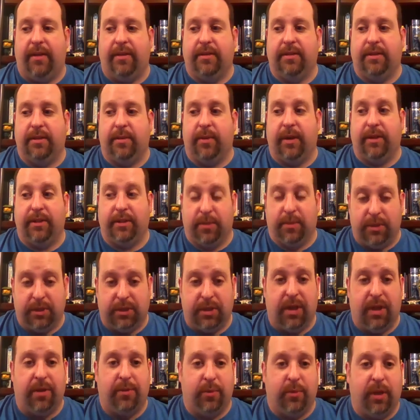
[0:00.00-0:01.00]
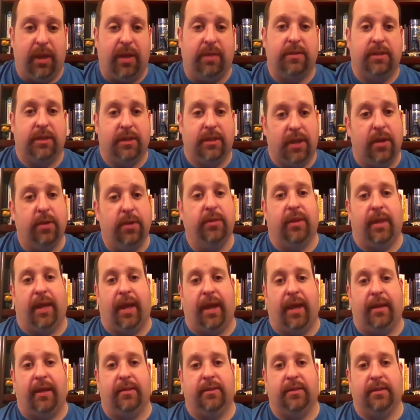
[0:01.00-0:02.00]
So as a result, we have to note
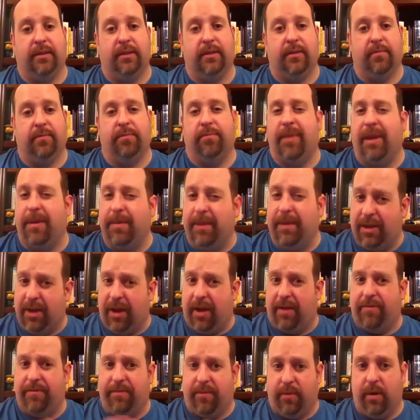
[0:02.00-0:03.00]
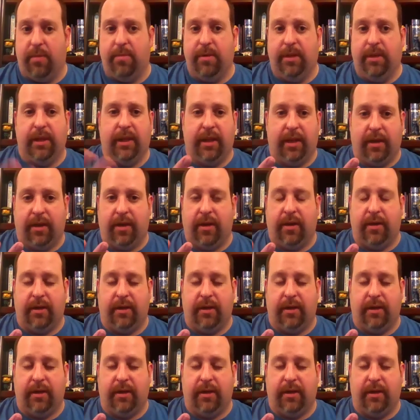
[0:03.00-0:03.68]
that maybe not formally